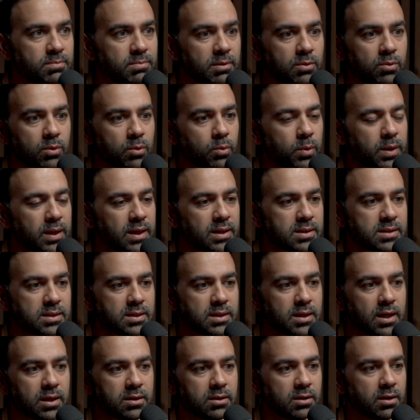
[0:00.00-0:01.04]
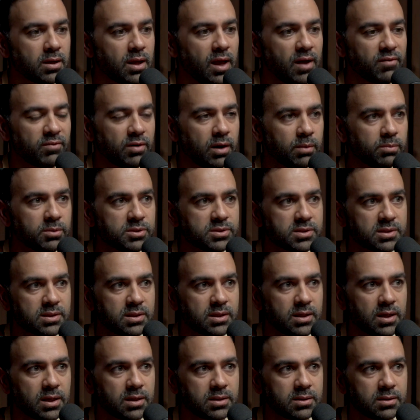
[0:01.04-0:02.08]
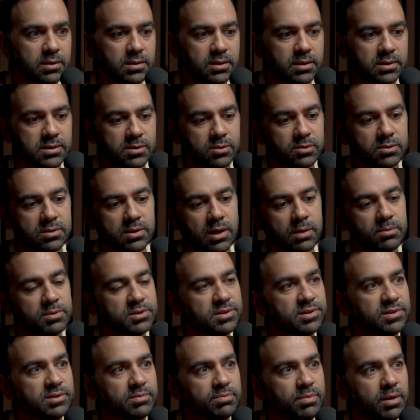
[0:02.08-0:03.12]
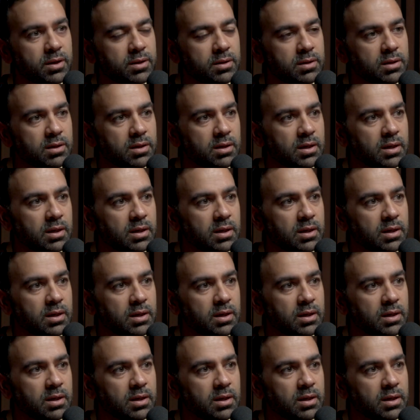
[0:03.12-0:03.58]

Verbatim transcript: but when we get together and have hummus together, it's whose hummus is better,